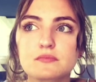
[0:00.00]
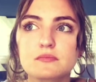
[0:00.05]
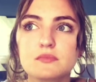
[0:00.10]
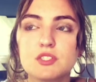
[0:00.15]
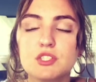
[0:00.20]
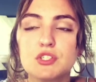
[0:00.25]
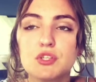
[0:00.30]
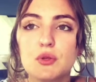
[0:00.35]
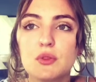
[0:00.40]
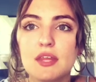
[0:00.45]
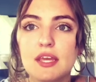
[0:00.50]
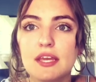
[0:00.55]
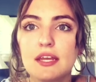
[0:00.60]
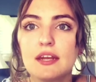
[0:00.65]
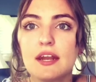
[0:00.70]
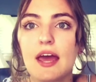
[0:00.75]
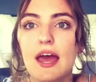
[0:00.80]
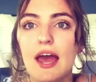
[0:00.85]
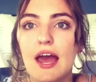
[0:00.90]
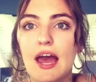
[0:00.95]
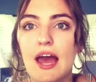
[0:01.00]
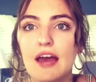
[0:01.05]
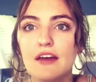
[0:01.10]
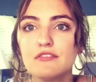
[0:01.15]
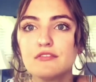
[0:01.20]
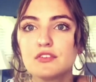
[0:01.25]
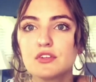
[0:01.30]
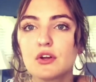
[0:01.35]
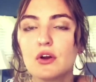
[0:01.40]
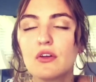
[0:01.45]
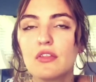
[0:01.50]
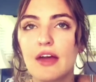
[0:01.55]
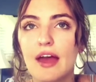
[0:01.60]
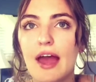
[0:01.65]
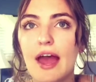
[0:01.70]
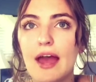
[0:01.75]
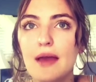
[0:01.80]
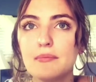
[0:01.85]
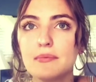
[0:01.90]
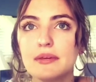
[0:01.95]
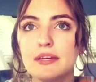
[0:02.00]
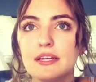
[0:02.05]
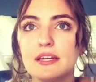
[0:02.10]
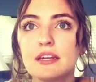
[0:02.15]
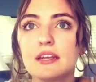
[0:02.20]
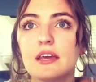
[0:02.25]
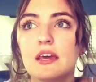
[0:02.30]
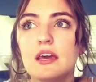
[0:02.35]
so then after all that happened,